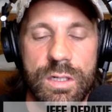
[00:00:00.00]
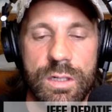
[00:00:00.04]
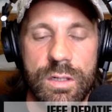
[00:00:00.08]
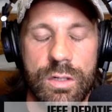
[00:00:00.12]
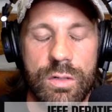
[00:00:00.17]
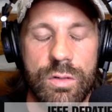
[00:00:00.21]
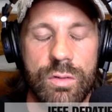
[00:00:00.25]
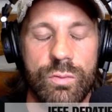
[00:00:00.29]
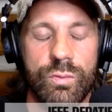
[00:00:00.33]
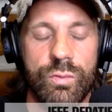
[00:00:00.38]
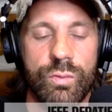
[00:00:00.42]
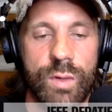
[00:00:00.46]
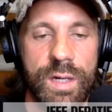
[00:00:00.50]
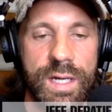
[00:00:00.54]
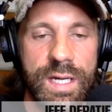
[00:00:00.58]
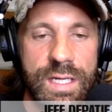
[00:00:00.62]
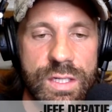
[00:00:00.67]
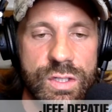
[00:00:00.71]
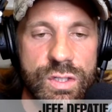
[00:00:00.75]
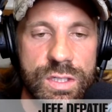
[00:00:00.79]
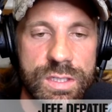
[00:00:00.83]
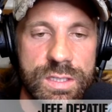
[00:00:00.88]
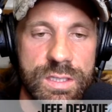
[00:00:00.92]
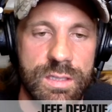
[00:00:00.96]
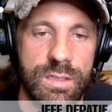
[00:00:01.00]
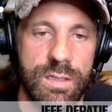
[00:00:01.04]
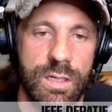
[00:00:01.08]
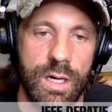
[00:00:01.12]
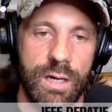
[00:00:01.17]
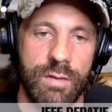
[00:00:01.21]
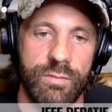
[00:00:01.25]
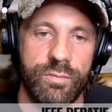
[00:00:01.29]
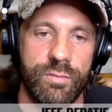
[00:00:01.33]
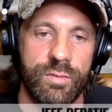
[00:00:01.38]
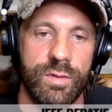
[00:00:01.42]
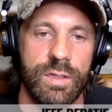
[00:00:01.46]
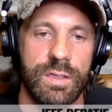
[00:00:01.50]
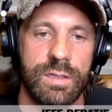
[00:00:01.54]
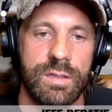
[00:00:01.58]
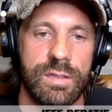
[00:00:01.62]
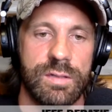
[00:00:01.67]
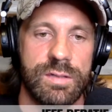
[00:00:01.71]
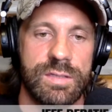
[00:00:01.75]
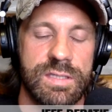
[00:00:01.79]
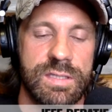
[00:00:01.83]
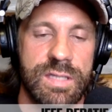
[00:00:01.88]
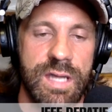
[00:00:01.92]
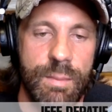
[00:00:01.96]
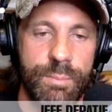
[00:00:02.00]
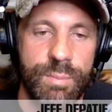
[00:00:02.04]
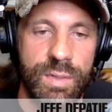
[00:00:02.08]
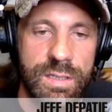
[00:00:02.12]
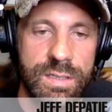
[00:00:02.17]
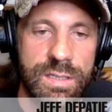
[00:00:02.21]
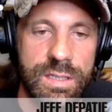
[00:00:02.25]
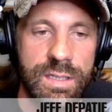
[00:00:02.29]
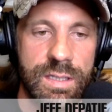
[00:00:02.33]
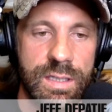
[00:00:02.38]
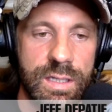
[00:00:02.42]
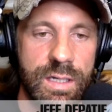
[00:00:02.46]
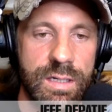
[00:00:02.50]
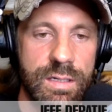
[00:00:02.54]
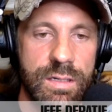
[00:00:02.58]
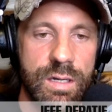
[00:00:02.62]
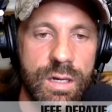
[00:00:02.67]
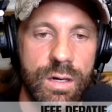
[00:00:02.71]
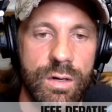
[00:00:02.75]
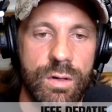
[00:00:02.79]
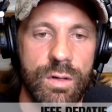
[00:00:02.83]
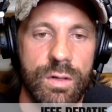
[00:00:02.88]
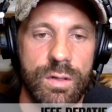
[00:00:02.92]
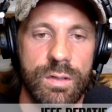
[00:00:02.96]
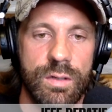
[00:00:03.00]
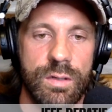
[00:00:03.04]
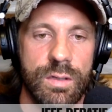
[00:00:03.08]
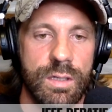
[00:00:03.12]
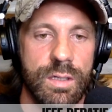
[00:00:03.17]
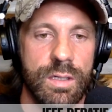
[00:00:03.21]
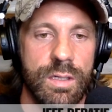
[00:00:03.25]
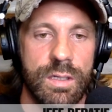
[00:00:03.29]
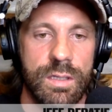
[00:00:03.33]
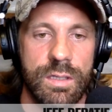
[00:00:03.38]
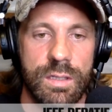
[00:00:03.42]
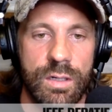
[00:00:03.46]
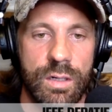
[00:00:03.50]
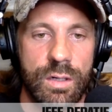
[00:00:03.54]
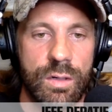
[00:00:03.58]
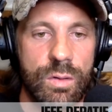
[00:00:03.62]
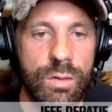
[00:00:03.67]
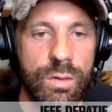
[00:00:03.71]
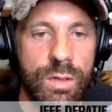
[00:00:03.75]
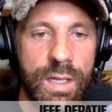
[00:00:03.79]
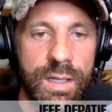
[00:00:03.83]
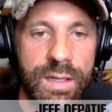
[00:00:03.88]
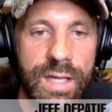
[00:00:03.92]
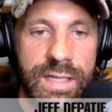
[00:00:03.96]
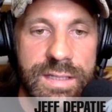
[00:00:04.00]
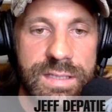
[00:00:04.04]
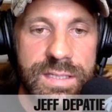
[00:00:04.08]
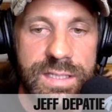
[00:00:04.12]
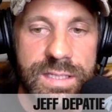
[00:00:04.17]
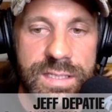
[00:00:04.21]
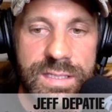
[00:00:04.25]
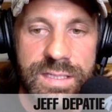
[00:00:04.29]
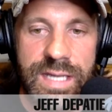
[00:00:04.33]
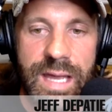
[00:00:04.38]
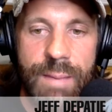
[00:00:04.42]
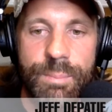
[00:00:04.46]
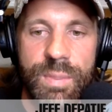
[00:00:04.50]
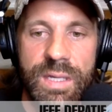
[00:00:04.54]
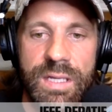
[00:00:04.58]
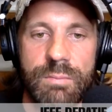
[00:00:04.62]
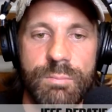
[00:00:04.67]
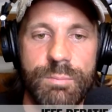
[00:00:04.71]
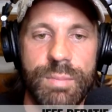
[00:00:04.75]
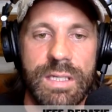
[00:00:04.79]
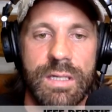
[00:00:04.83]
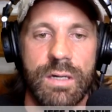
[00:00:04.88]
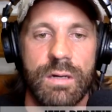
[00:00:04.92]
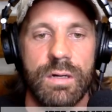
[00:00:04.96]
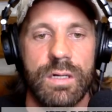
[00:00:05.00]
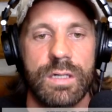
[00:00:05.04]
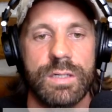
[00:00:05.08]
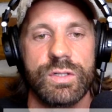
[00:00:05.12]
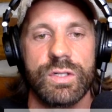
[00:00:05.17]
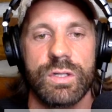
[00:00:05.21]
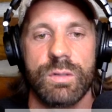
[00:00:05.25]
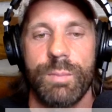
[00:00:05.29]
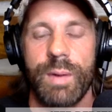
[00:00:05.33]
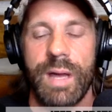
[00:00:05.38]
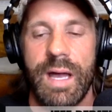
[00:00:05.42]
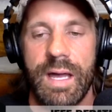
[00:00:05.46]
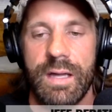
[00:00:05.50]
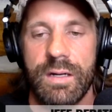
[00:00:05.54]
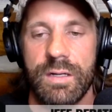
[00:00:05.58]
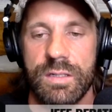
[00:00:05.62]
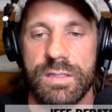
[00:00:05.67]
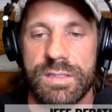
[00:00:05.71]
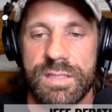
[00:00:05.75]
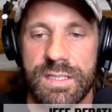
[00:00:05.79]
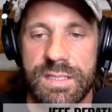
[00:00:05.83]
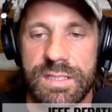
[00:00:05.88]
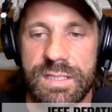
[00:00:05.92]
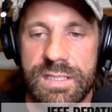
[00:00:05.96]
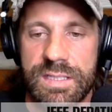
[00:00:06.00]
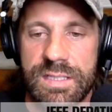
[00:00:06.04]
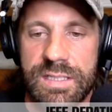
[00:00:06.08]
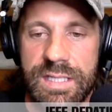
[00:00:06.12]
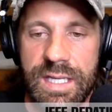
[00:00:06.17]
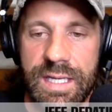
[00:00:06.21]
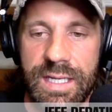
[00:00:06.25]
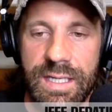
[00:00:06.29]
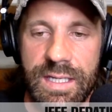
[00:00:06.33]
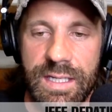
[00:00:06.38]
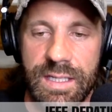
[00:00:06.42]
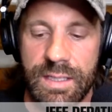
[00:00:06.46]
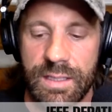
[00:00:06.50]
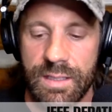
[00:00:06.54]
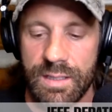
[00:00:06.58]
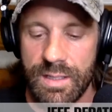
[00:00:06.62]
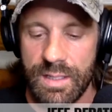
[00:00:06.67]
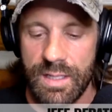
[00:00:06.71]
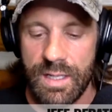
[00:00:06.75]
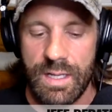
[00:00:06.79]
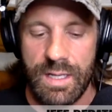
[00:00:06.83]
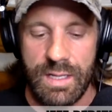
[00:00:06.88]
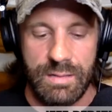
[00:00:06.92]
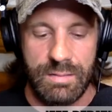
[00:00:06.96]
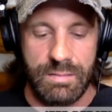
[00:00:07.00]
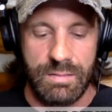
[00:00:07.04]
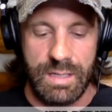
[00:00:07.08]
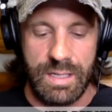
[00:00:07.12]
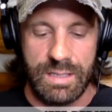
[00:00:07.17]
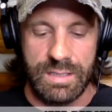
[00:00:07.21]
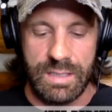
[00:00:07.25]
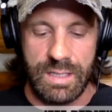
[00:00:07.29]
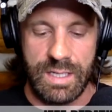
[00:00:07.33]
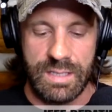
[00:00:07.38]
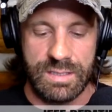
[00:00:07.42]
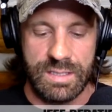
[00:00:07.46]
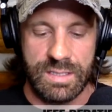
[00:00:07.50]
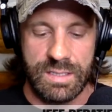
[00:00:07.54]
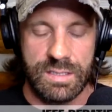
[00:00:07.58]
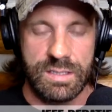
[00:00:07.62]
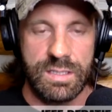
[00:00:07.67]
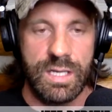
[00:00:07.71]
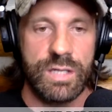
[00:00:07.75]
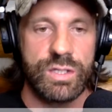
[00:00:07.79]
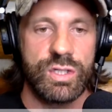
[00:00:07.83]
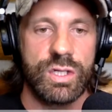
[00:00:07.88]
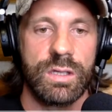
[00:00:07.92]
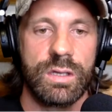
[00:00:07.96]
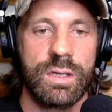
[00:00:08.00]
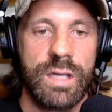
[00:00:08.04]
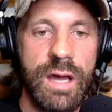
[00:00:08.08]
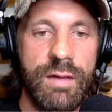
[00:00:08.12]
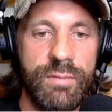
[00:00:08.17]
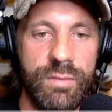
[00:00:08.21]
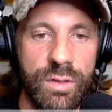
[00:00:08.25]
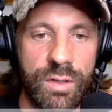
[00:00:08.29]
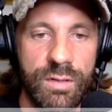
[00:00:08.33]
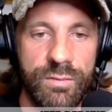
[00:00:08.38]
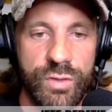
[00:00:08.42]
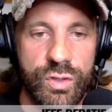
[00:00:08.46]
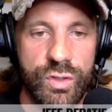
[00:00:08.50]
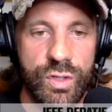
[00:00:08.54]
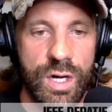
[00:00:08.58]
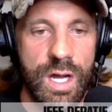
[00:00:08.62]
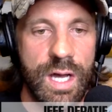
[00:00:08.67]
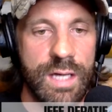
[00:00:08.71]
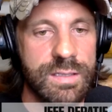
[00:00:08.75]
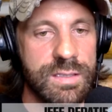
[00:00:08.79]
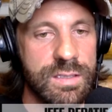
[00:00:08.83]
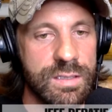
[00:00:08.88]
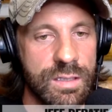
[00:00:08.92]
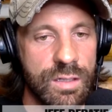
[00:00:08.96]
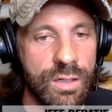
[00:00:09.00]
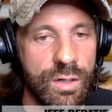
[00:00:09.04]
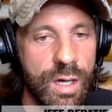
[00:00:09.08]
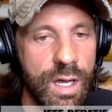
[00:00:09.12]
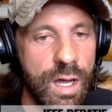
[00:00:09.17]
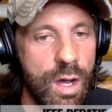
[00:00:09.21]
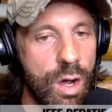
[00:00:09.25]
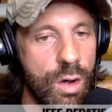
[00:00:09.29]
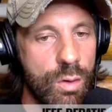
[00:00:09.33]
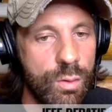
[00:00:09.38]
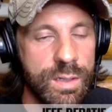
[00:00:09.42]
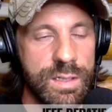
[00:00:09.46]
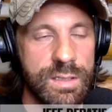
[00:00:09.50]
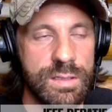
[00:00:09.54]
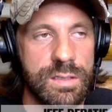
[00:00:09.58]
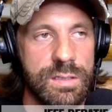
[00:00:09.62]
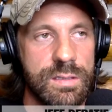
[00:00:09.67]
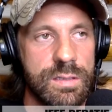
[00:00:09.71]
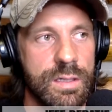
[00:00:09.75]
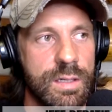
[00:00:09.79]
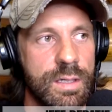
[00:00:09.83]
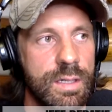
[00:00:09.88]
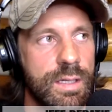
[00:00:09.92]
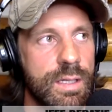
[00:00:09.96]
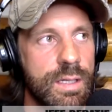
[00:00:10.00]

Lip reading: are courageous enough to step into the unknown. You know, that's stepping beyond your patterns. That's saying that's such a level of trust. You know, I always